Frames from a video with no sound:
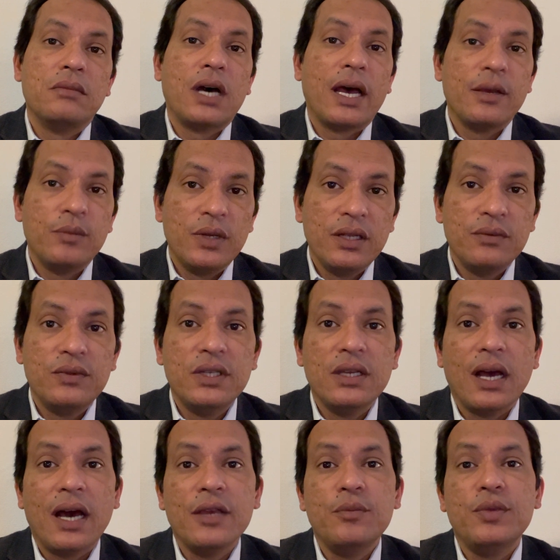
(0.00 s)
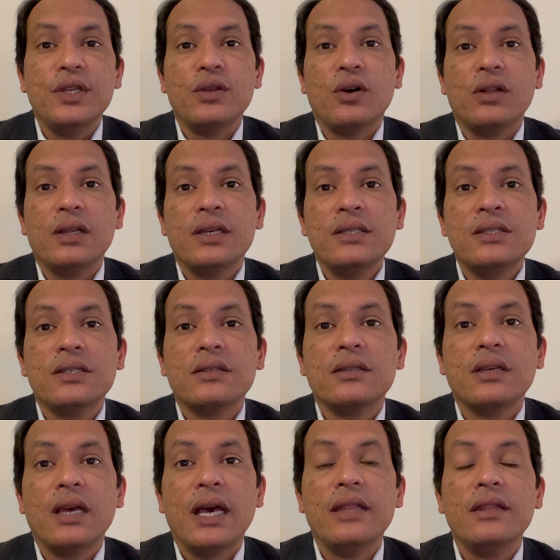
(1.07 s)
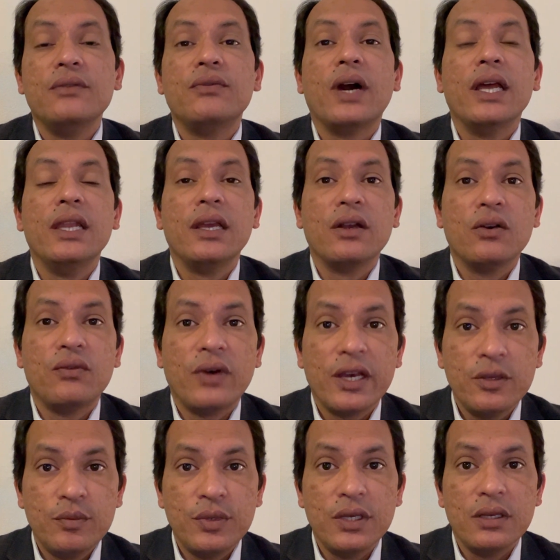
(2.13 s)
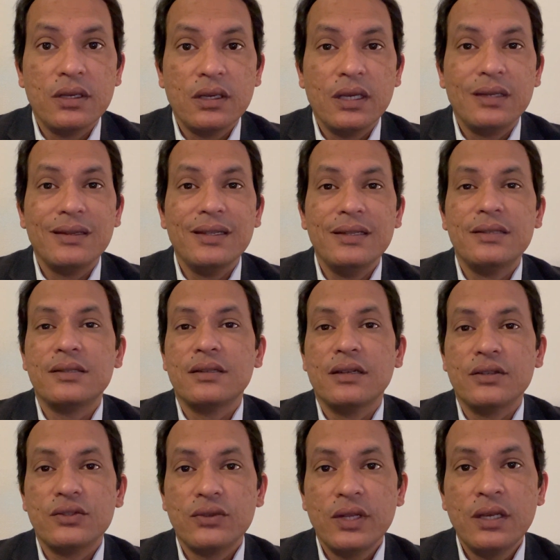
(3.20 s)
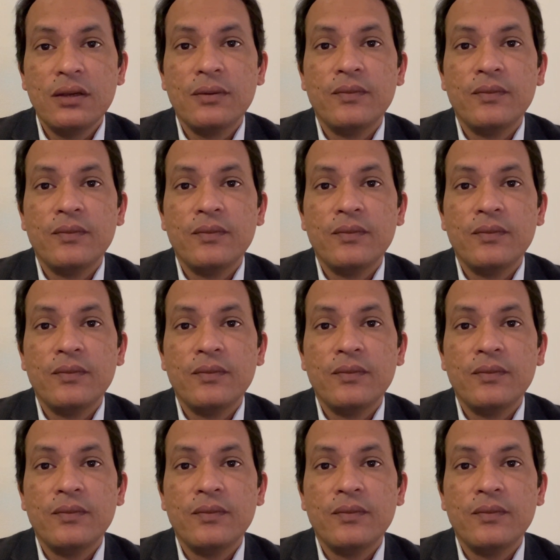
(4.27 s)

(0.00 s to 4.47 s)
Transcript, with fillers: I believe the IP knowledge and the filing of IP. It needs nurturing.